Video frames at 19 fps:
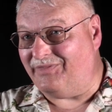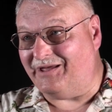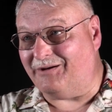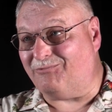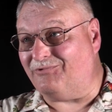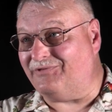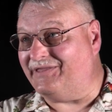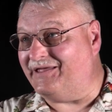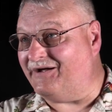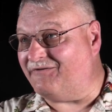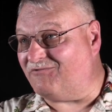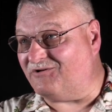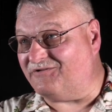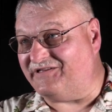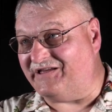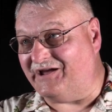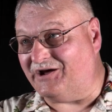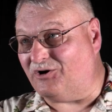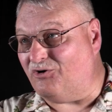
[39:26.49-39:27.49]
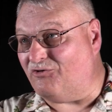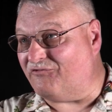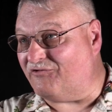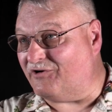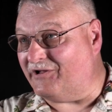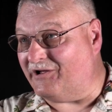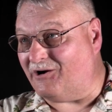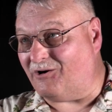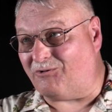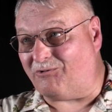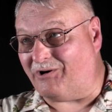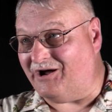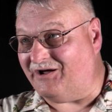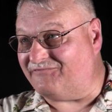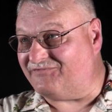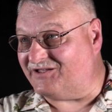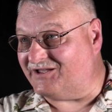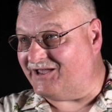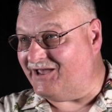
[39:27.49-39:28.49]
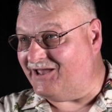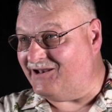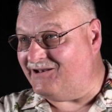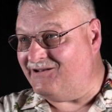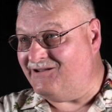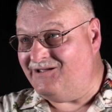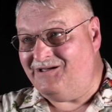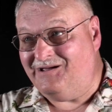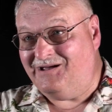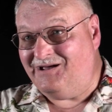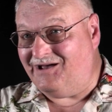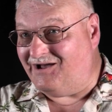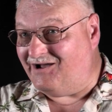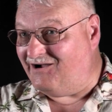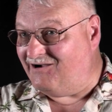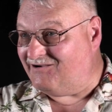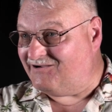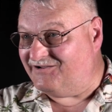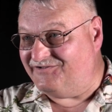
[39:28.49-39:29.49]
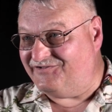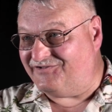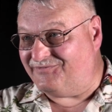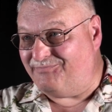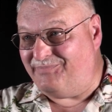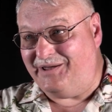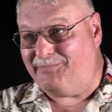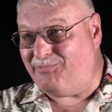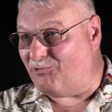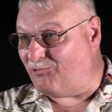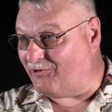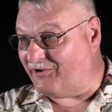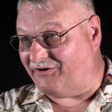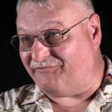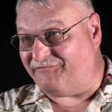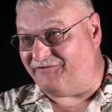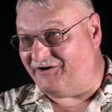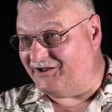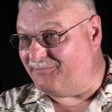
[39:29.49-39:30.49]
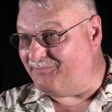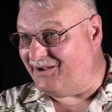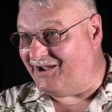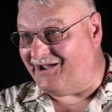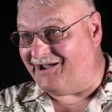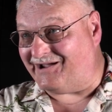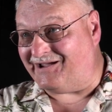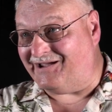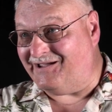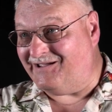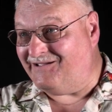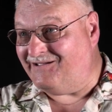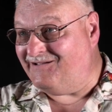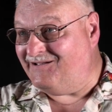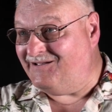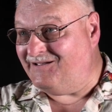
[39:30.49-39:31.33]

They will never take over an aircraft again, because uh, people were going to fight back. Mm-hmm.